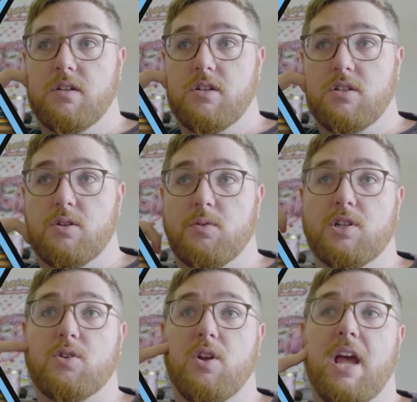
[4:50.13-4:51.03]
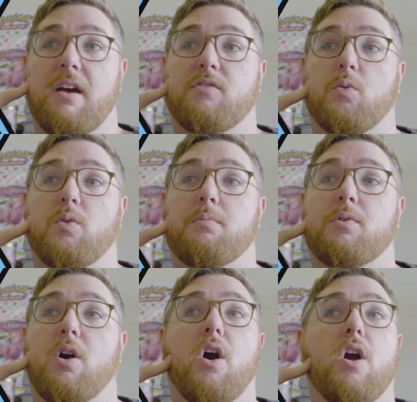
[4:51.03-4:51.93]
So we're just going to have to rip
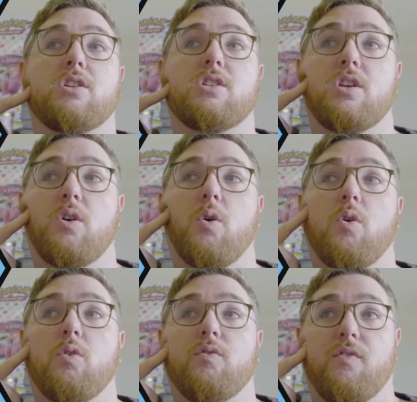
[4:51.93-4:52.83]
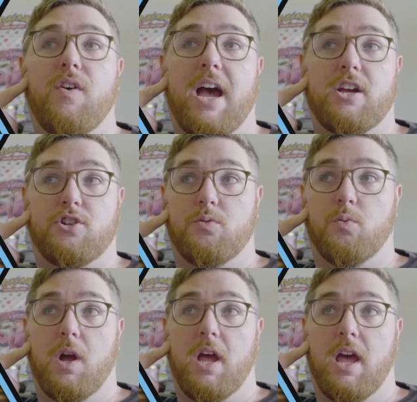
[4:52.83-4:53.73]
cards the old-fashioned
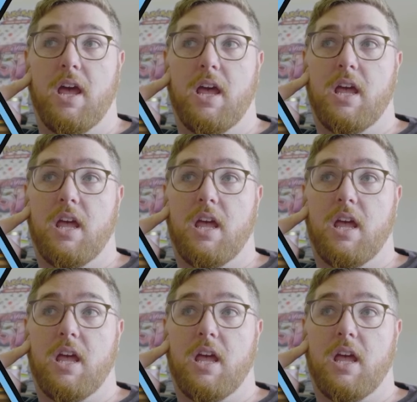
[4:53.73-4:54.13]
way.